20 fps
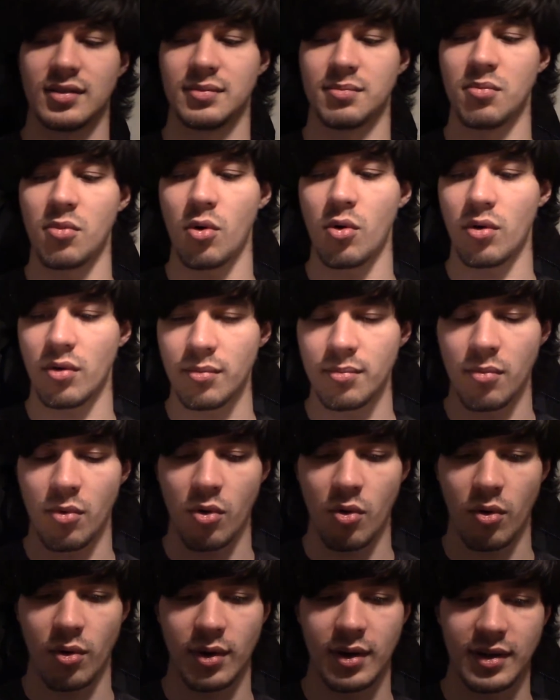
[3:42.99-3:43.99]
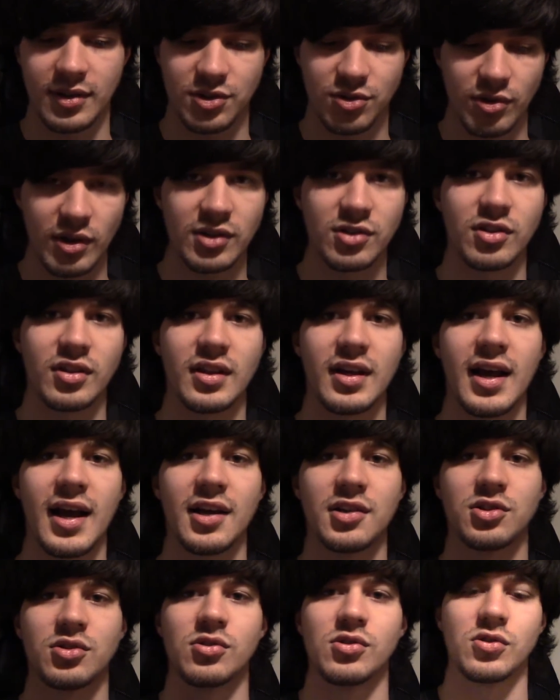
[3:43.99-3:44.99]
more straight to the
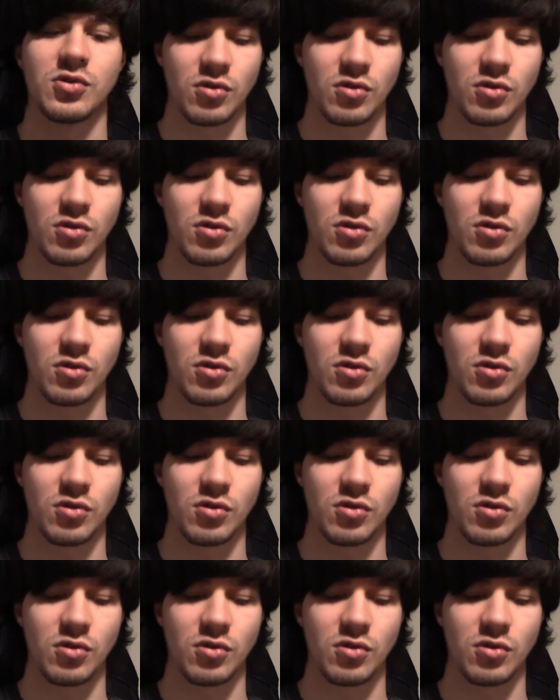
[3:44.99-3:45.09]
action,